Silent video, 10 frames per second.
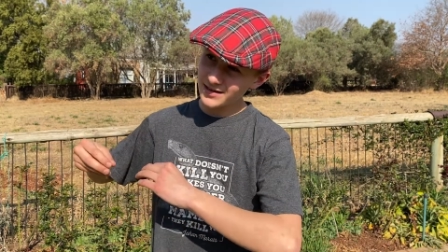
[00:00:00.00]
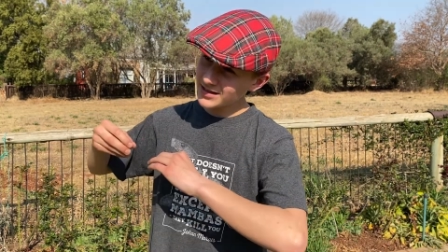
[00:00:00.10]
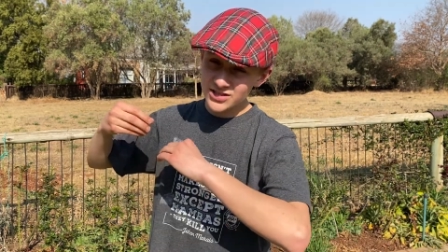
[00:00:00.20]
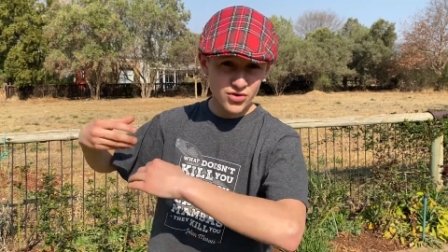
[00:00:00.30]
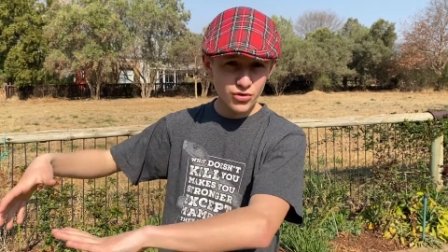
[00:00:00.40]

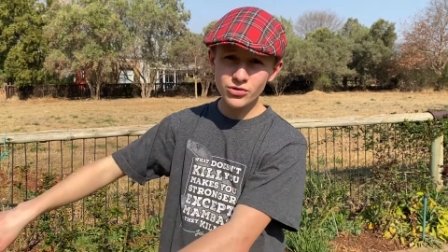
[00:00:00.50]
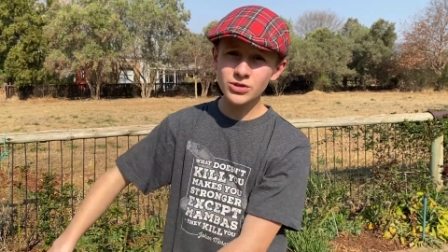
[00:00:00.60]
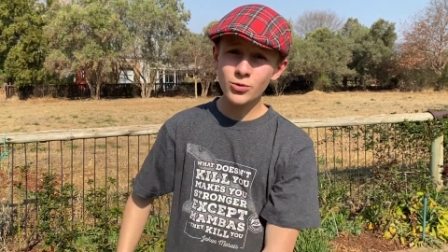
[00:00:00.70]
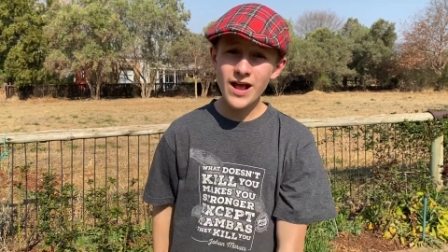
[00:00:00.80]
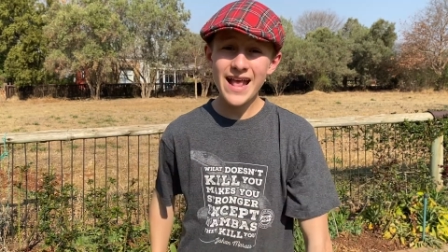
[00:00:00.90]
is thrown
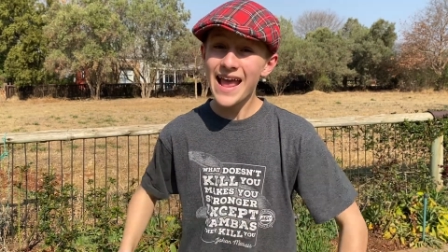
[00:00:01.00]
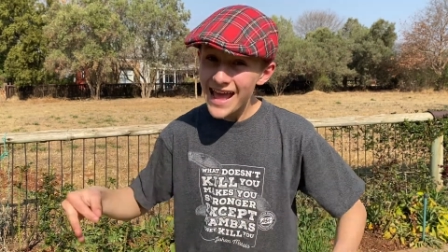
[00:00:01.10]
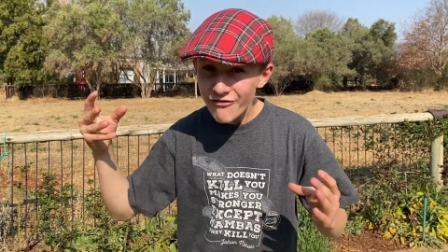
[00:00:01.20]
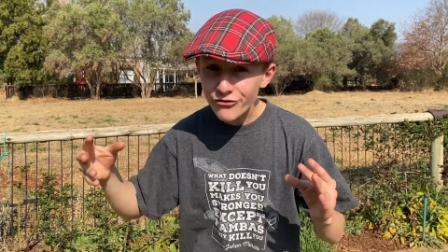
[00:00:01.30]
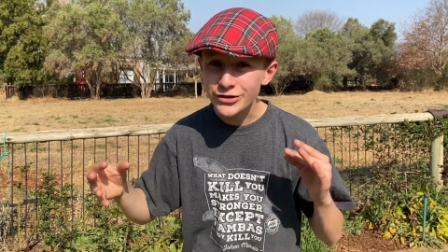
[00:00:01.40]
away
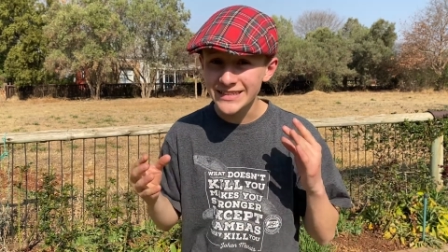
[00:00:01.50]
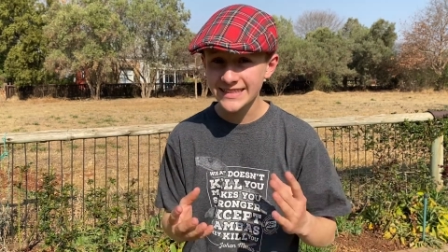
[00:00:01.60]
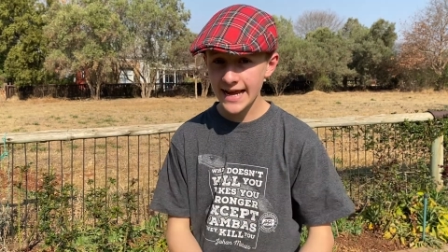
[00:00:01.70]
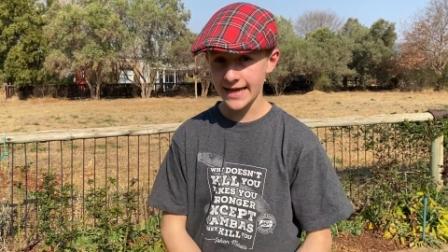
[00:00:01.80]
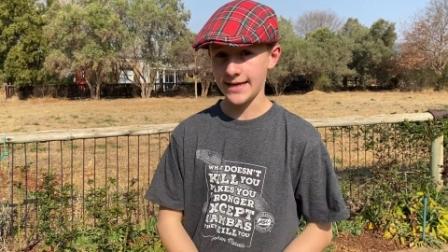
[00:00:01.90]
every
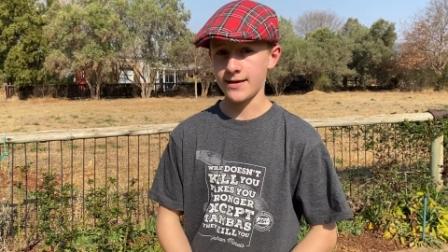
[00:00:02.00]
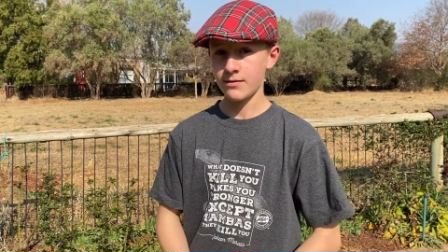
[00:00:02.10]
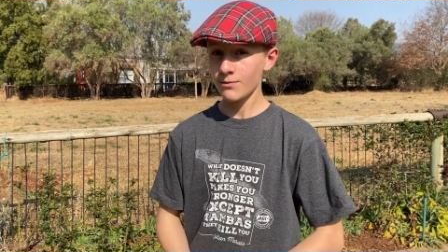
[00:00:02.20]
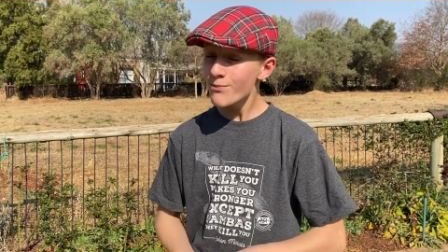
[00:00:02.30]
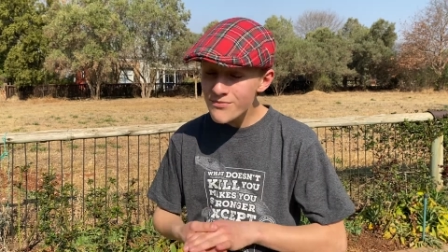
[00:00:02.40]
day.
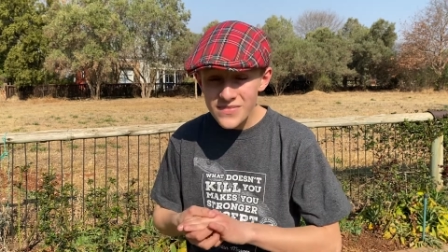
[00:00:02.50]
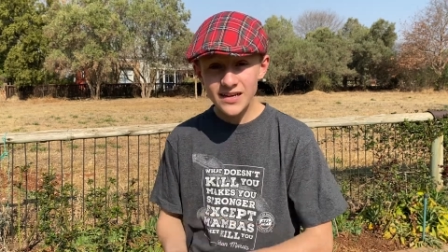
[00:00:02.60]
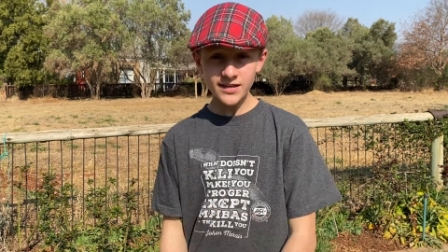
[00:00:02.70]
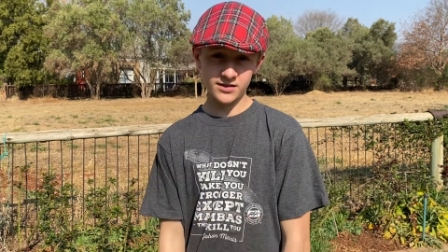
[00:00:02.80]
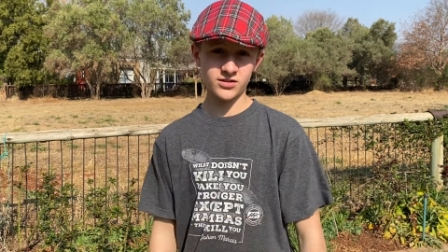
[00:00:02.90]

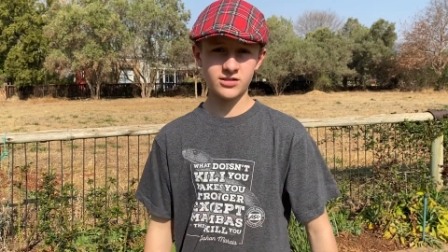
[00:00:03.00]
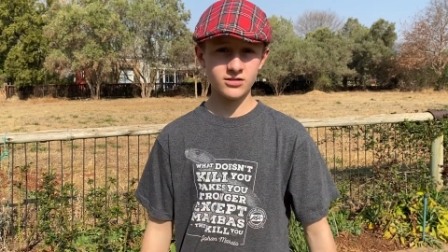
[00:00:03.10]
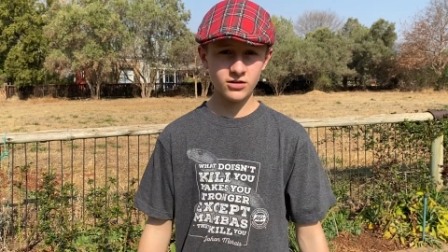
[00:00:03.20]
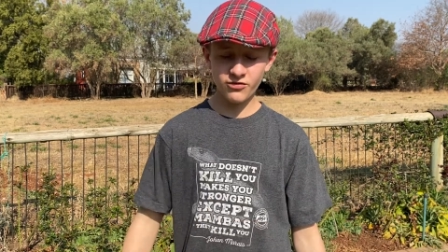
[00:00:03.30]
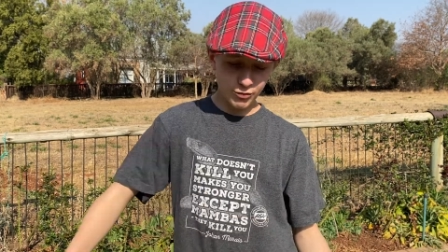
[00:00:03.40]
Millions of